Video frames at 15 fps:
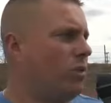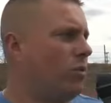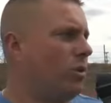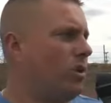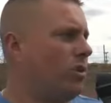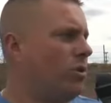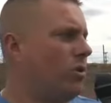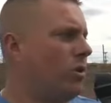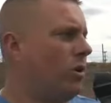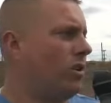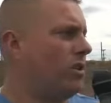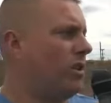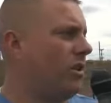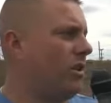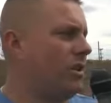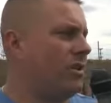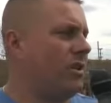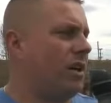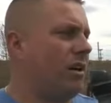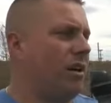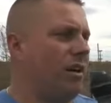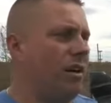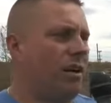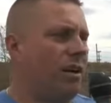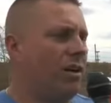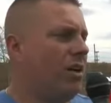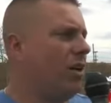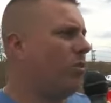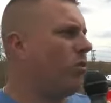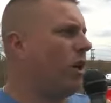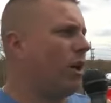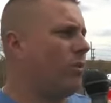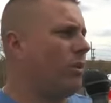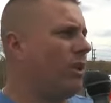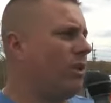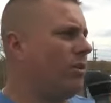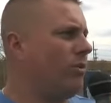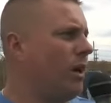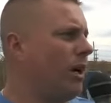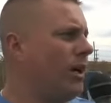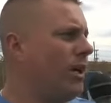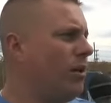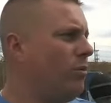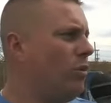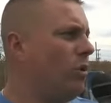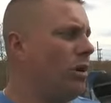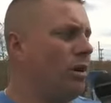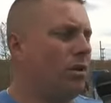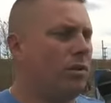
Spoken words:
22 cars here on a Saturday night. Why do we need to wreck anymore?